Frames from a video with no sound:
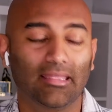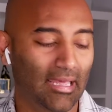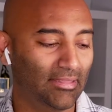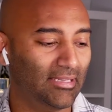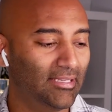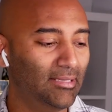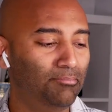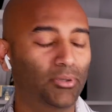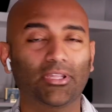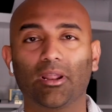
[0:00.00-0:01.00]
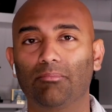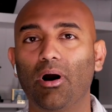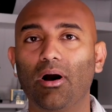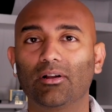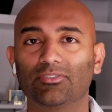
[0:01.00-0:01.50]
That they did put that on
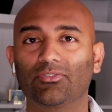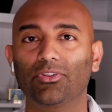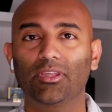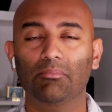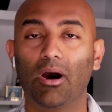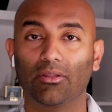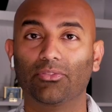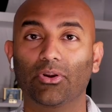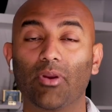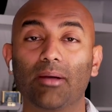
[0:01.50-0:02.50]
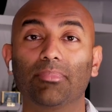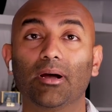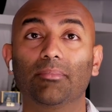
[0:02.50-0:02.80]
pause for the Model three ramp